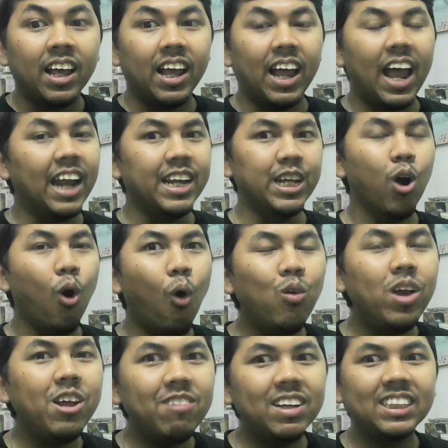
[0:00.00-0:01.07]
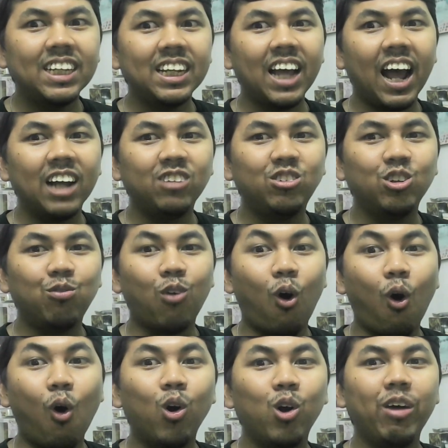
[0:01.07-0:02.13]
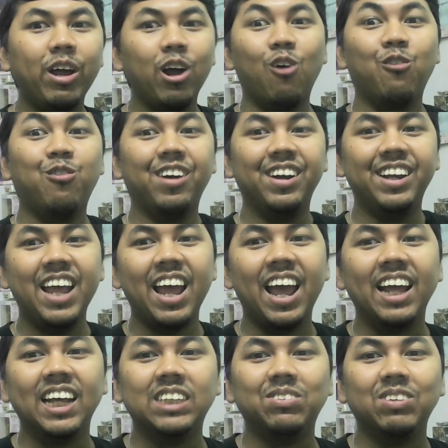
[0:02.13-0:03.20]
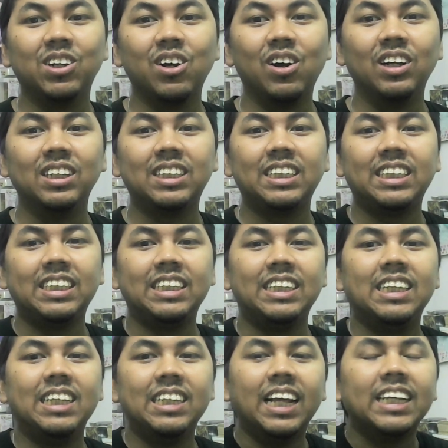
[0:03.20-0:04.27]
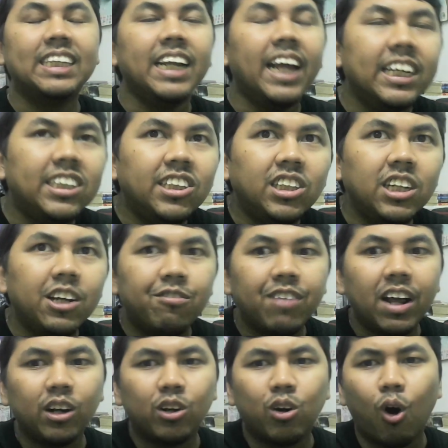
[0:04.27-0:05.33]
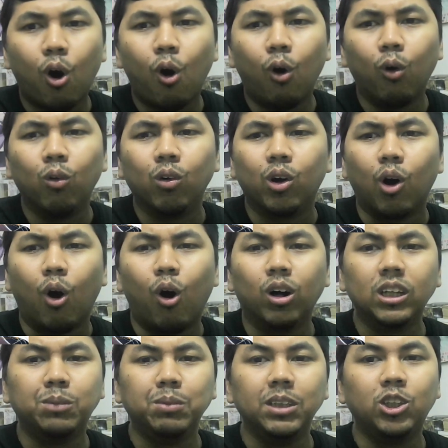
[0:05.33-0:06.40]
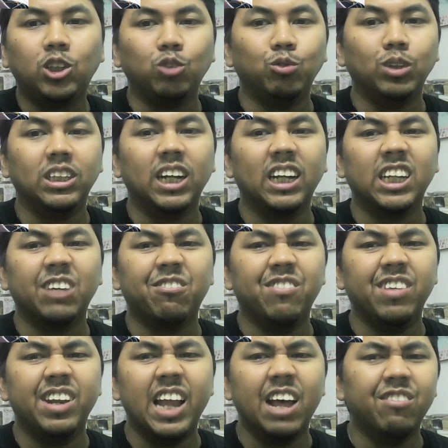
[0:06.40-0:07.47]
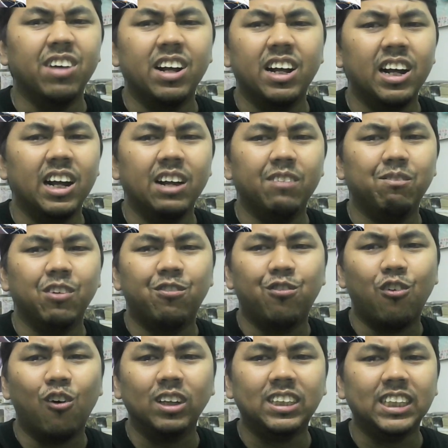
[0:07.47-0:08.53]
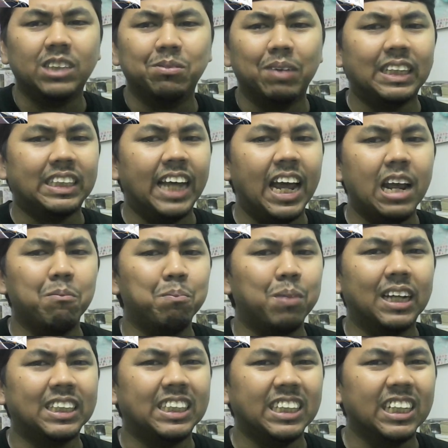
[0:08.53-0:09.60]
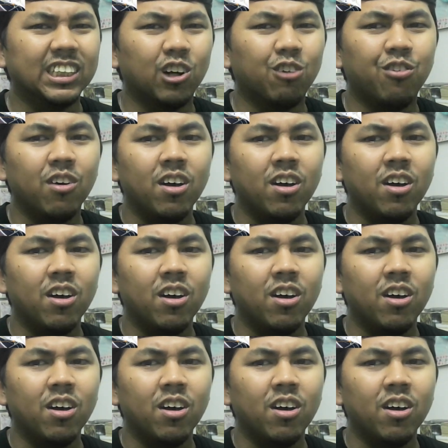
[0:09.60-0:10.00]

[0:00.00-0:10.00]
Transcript: And the only reason I drove all the way over there is because there's an A C G event called Cosmic, which I have never heard before since my ten plus years of